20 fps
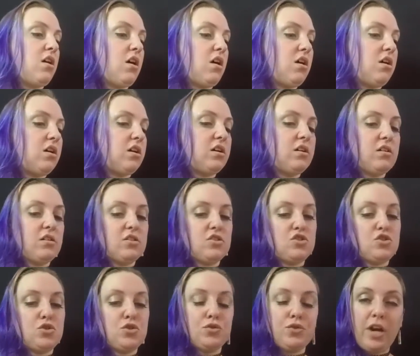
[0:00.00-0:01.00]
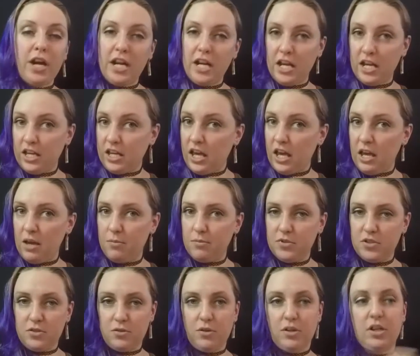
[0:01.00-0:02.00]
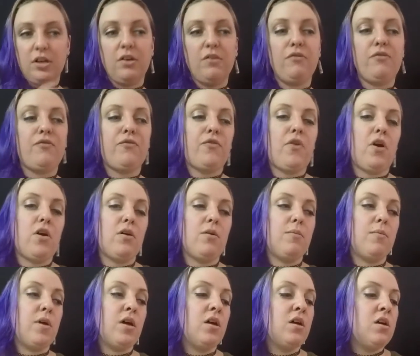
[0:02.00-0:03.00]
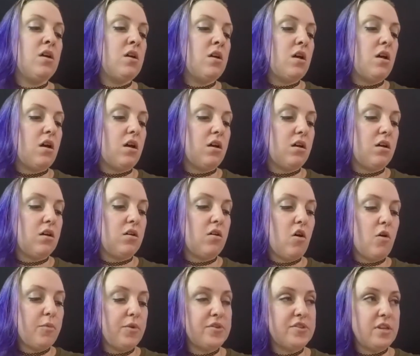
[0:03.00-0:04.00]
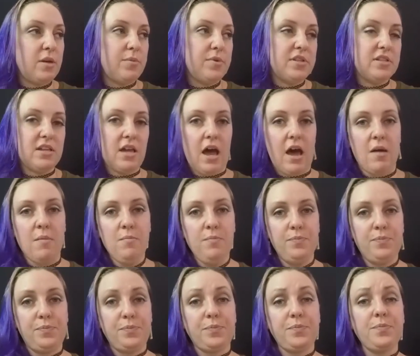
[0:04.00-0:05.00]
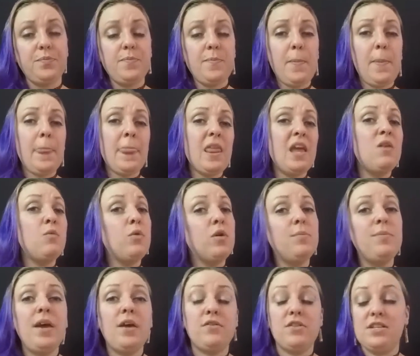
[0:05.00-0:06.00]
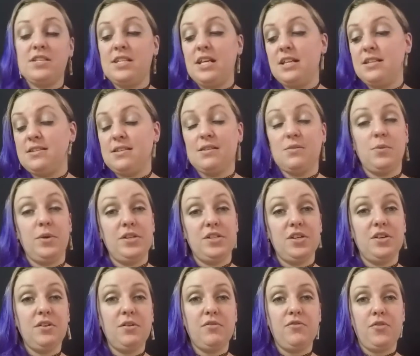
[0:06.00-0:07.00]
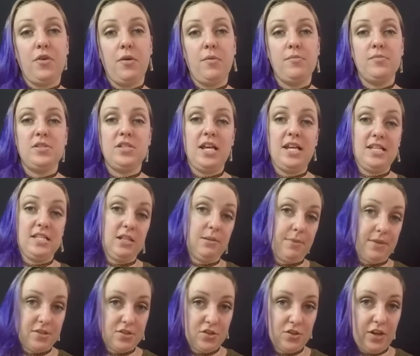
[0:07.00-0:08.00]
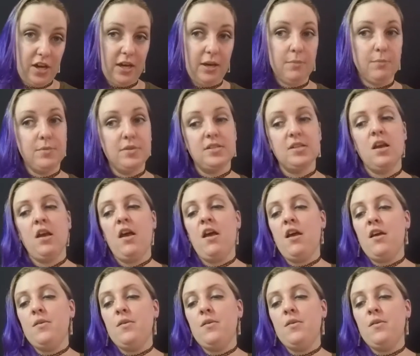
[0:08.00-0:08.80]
uh, trading game, sort of, from uh, Homosapiens Lab. It will be out in the States this winter from Tasty Minstrel Games.